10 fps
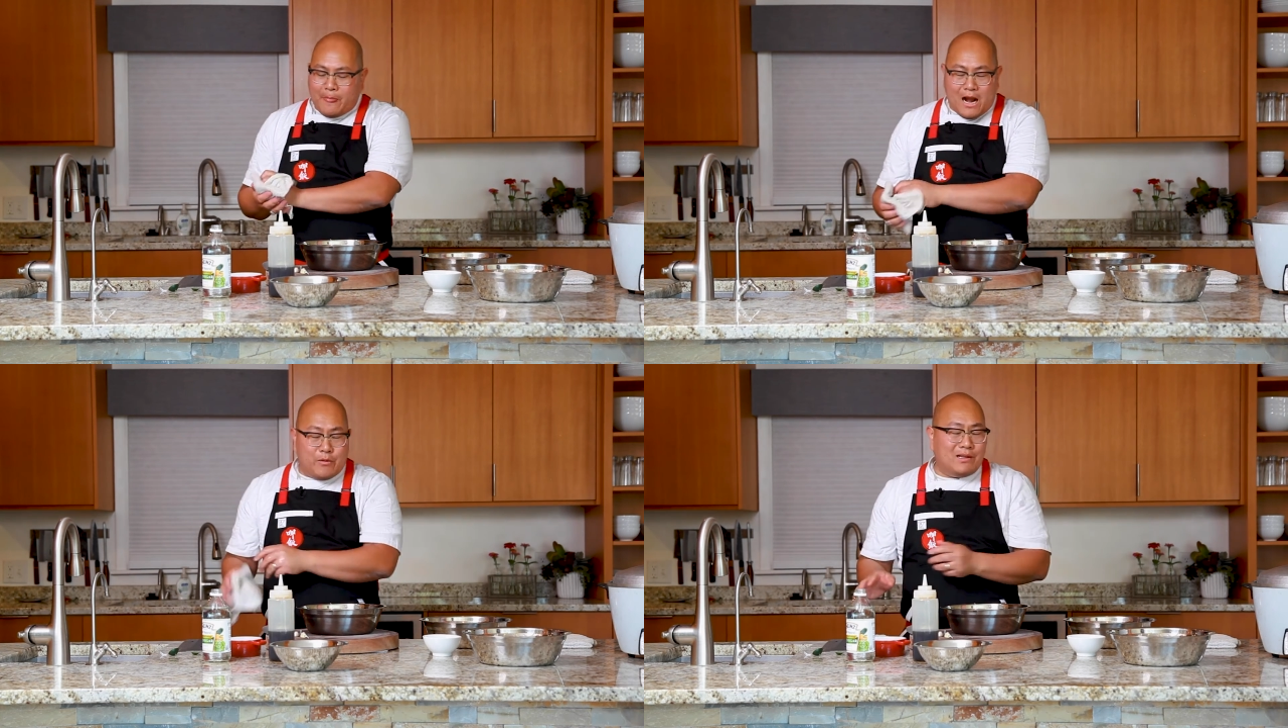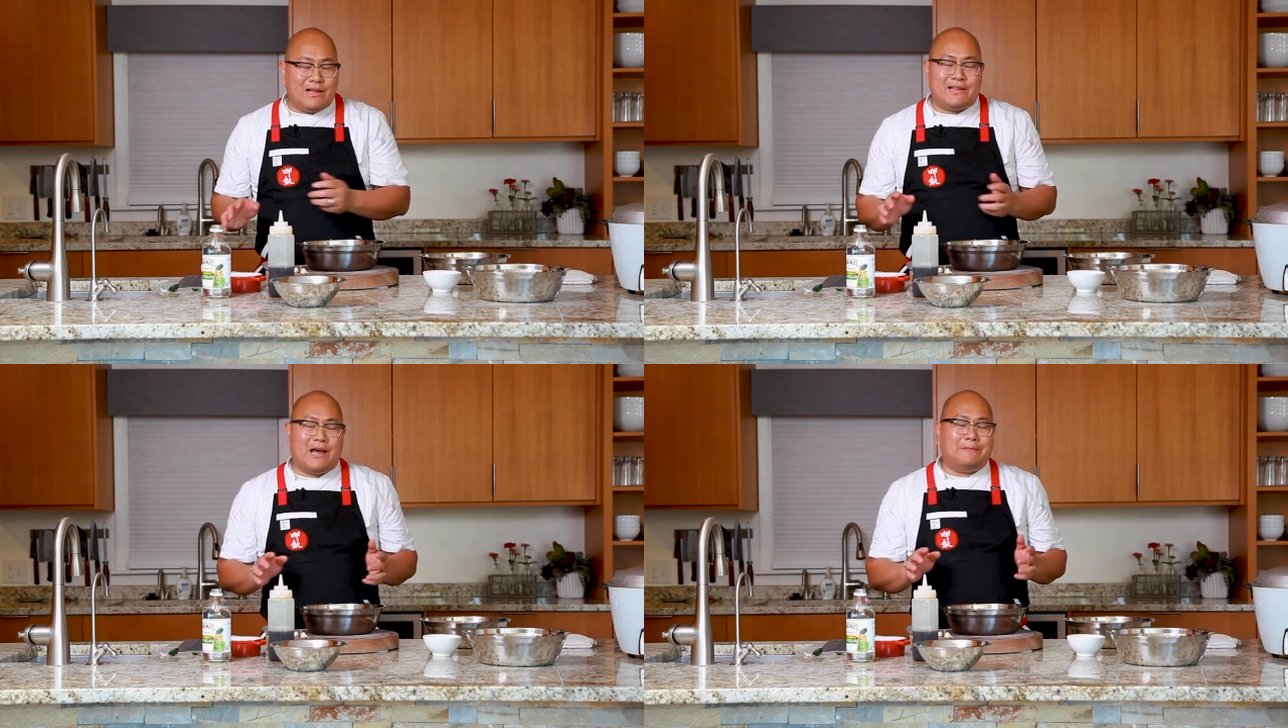I
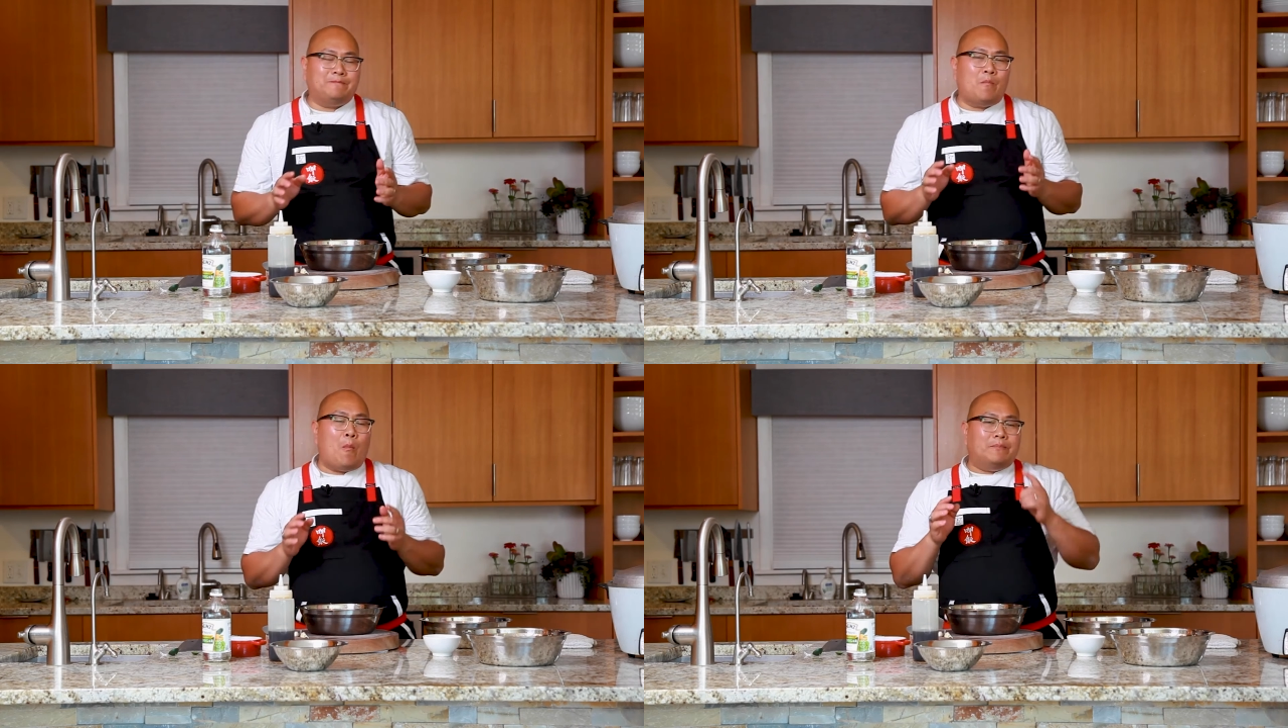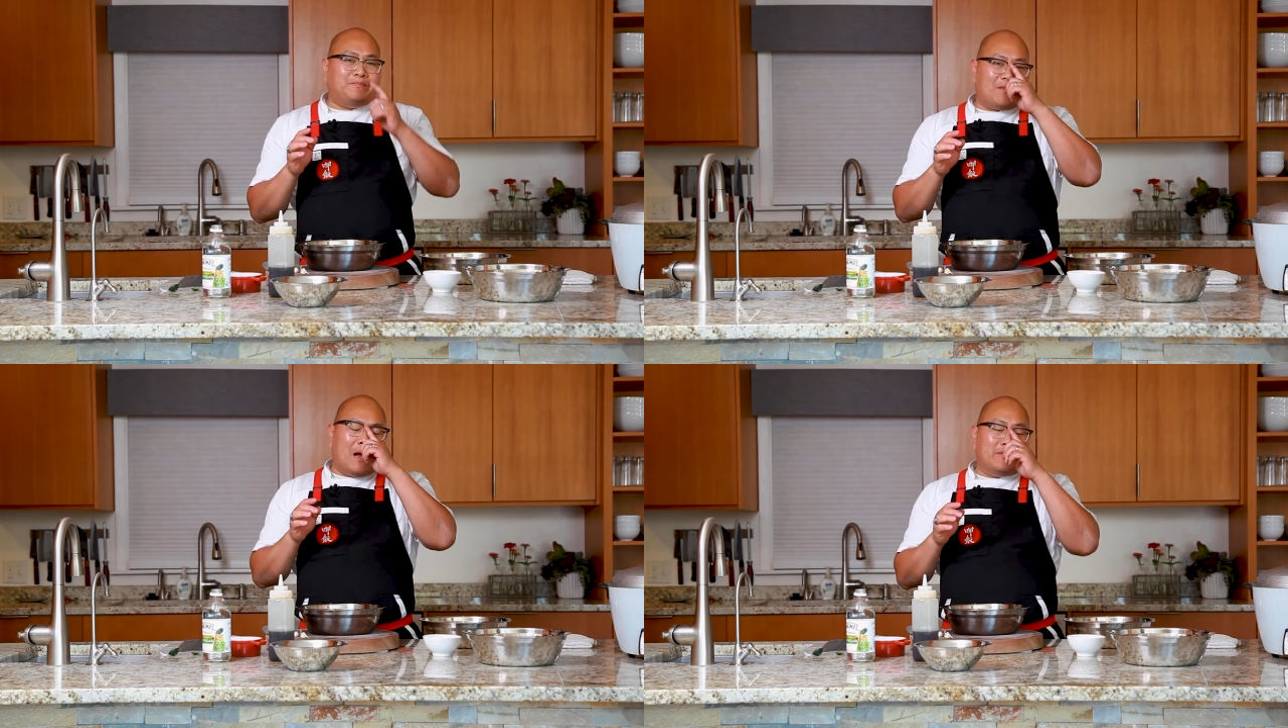really like that.
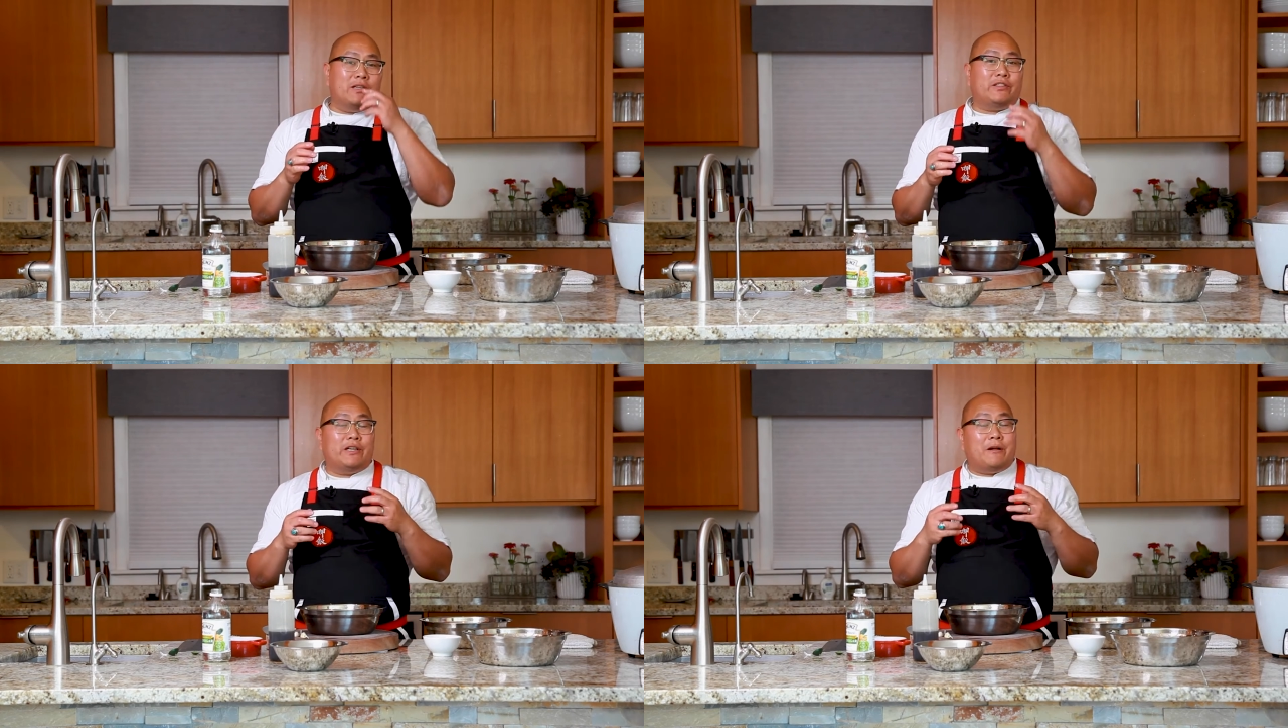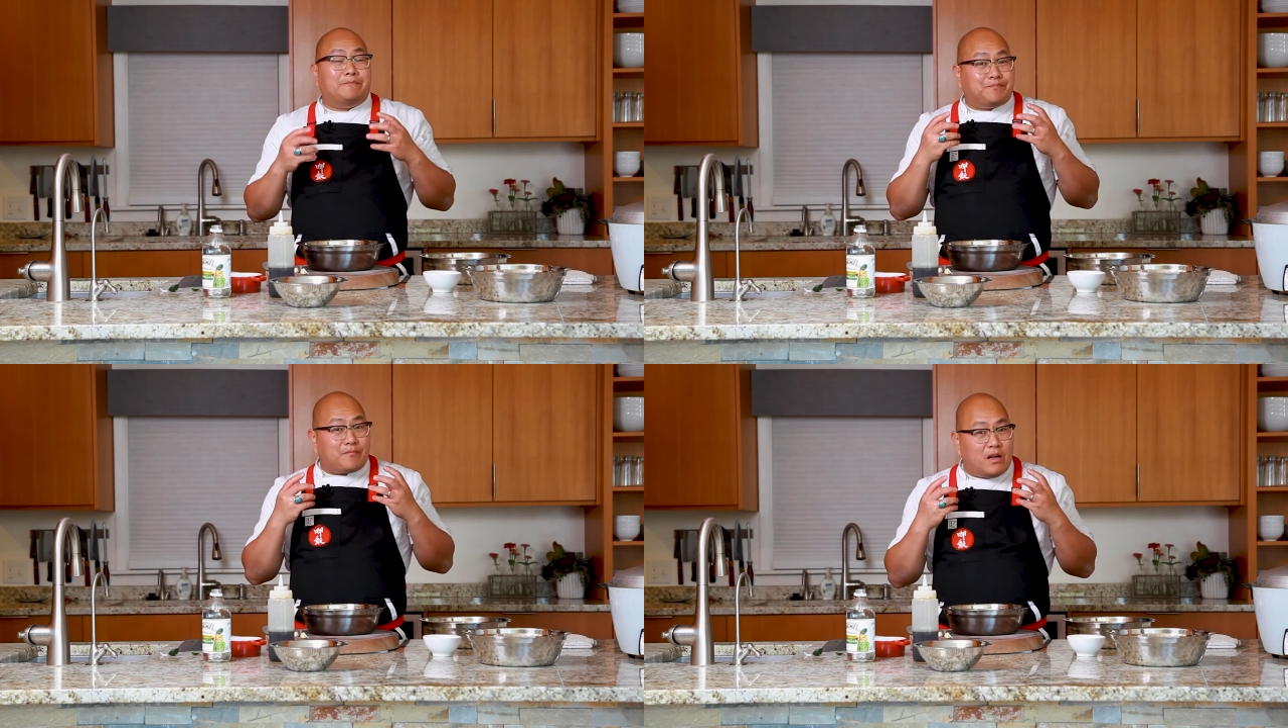I'm
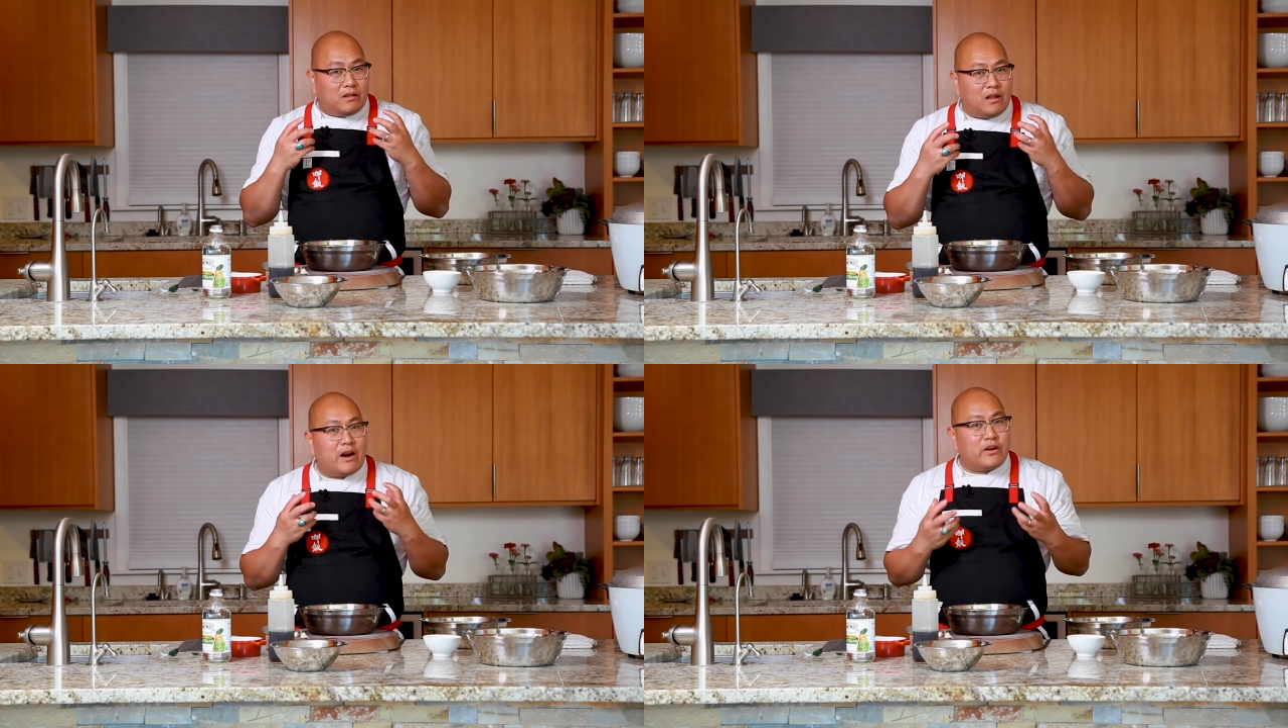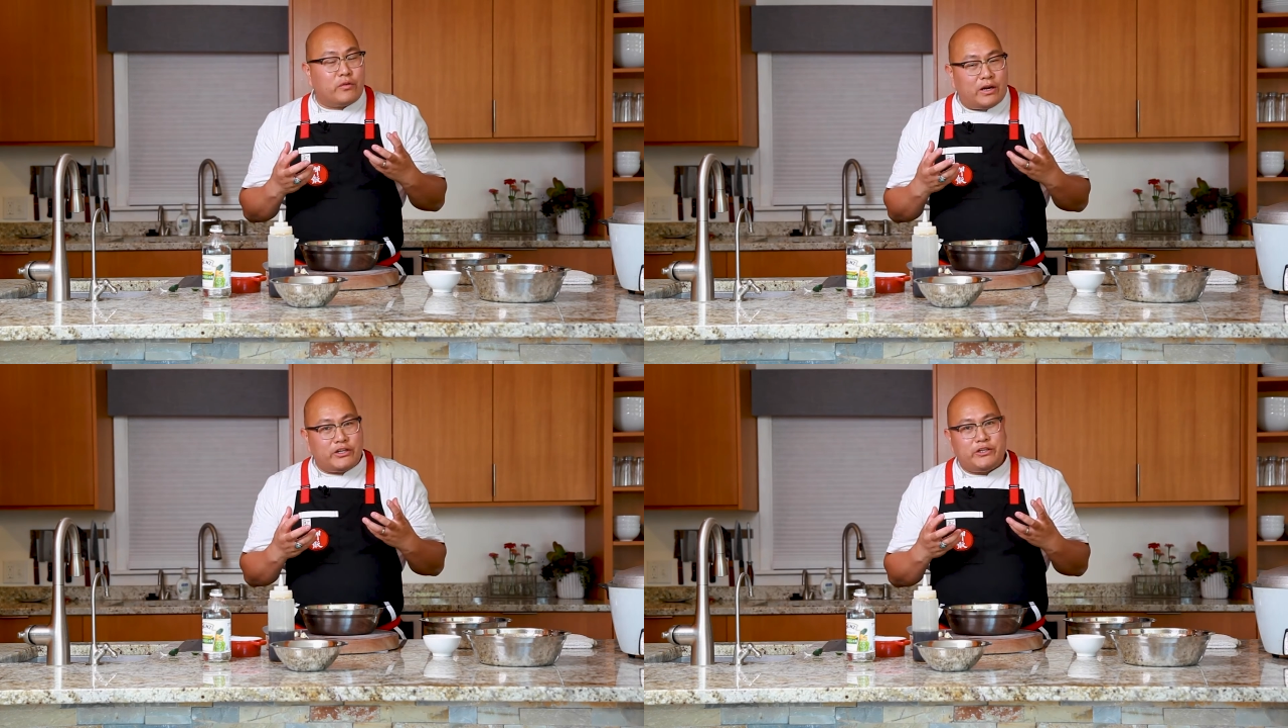tasting a lot
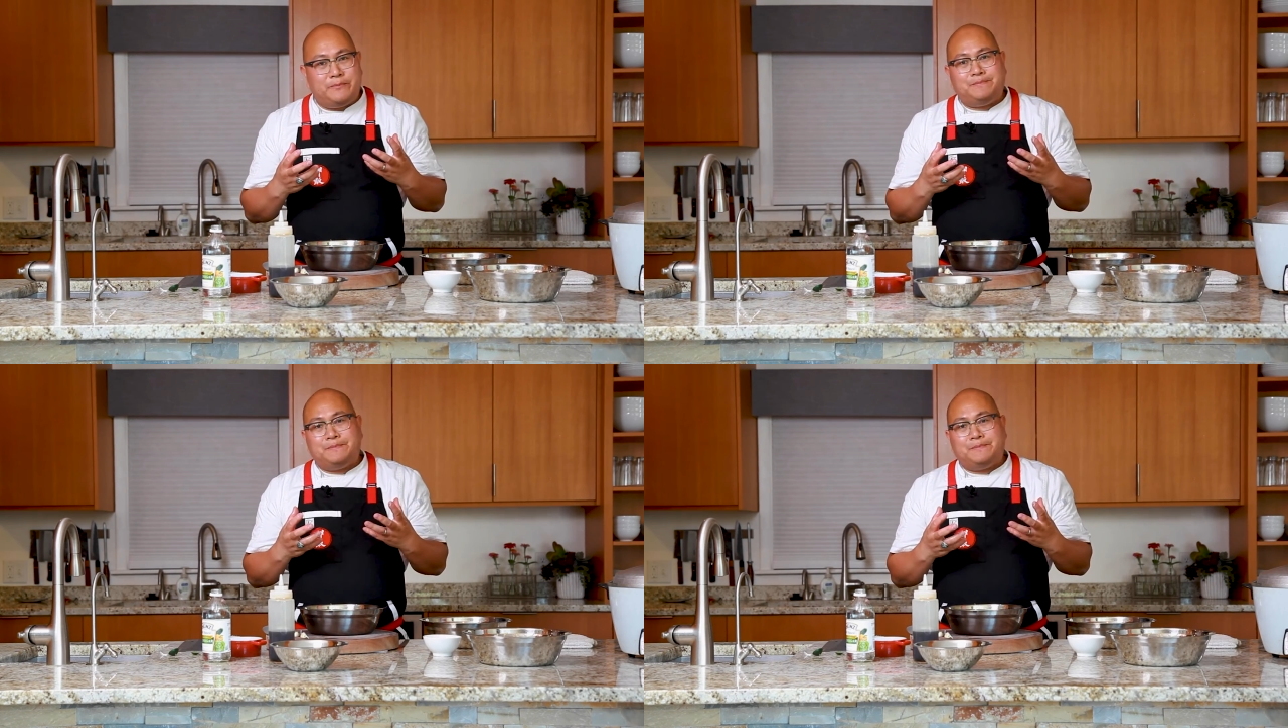of crunch,